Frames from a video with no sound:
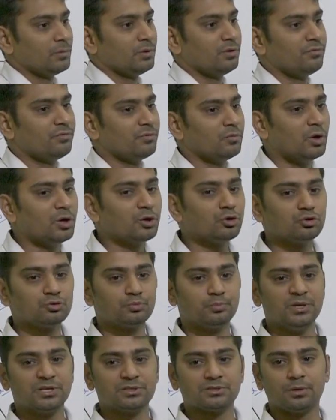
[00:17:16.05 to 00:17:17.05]
If you want to
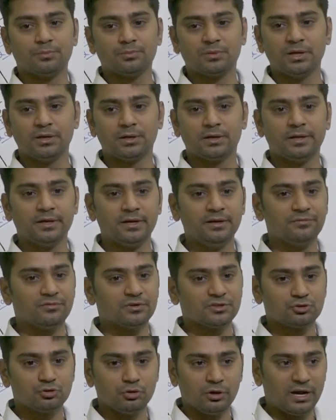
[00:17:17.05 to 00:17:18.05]
speak something clearly,
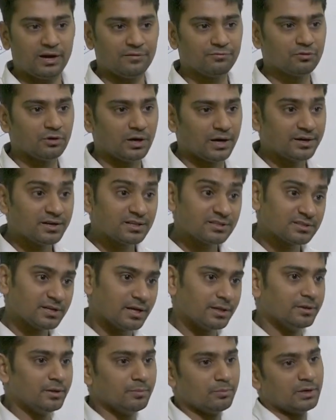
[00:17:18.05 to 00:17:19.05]
first you have to
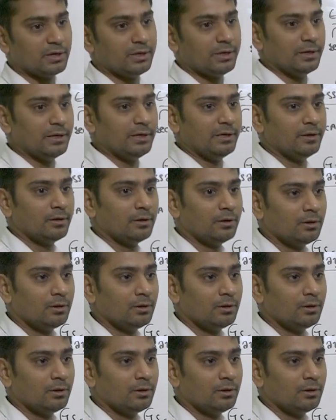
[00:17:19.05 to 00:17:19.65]
understand them clearly.